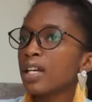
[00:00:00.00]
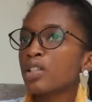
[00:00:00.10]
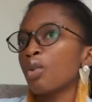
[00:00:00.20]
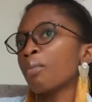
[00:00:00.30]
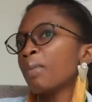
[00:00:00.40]

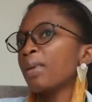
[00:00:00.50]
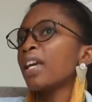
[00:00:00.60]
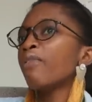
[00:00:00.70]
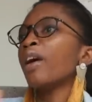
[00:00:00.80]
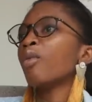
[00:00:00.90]
So maybe
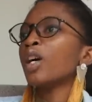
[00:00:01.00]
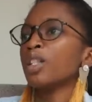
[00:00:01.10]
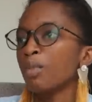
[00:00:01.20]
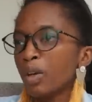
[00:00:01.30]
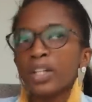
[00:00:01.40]
if I
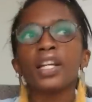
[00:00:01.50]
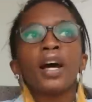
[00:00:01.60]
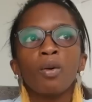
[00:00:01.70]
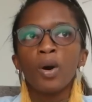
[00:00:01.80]
was married and I